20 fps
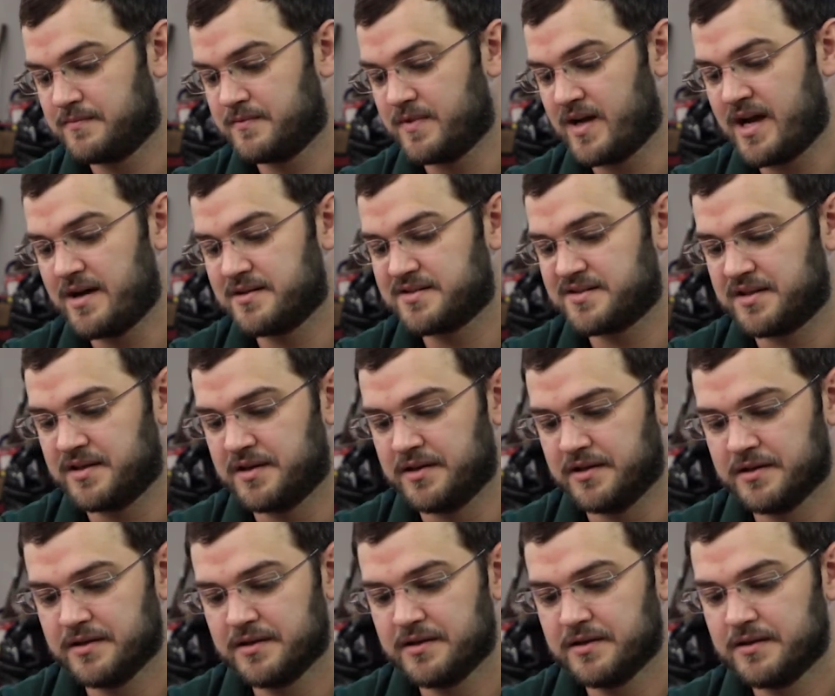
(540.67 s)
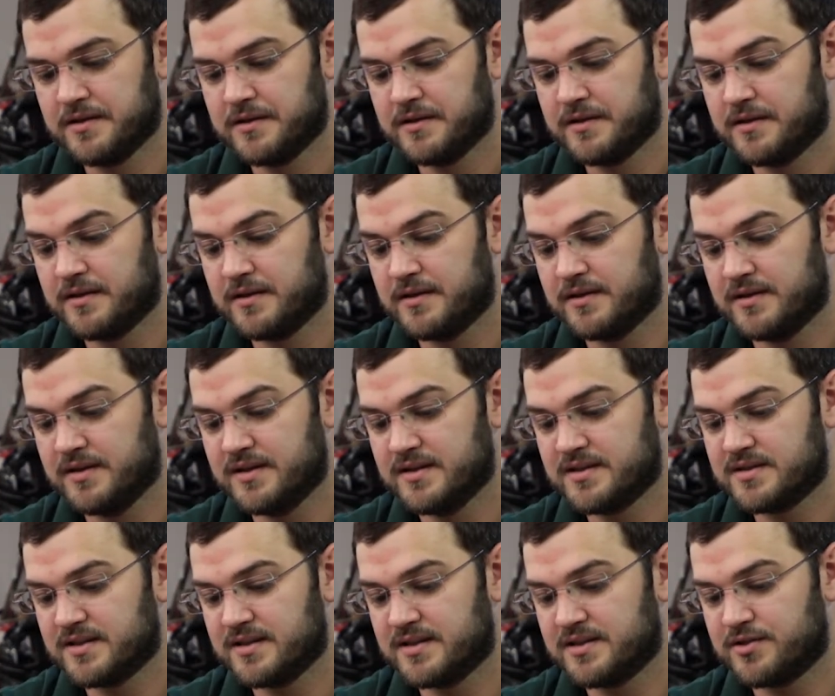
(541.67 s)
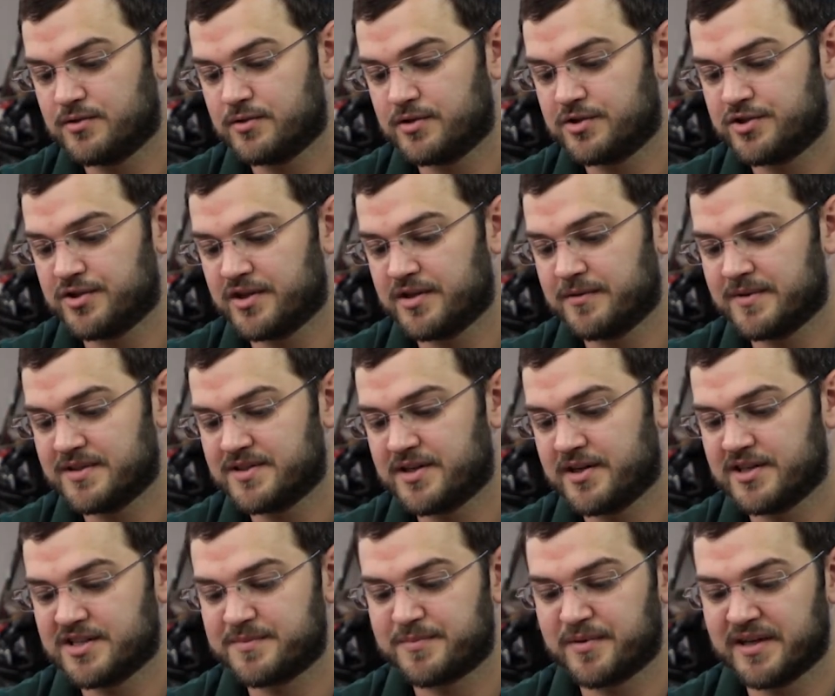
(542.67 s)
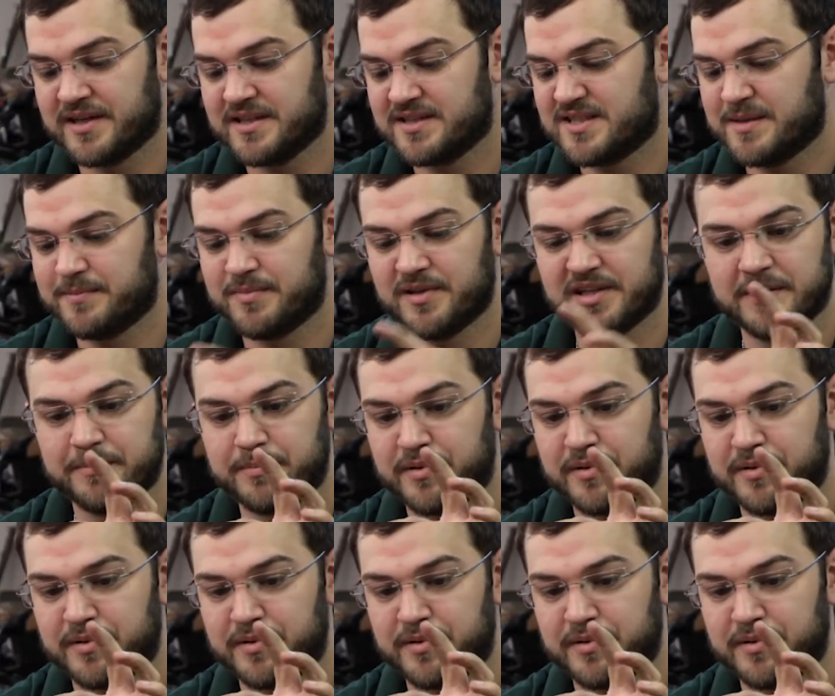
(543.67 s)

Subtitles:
housing here. This is your trigger return spring. It's simply a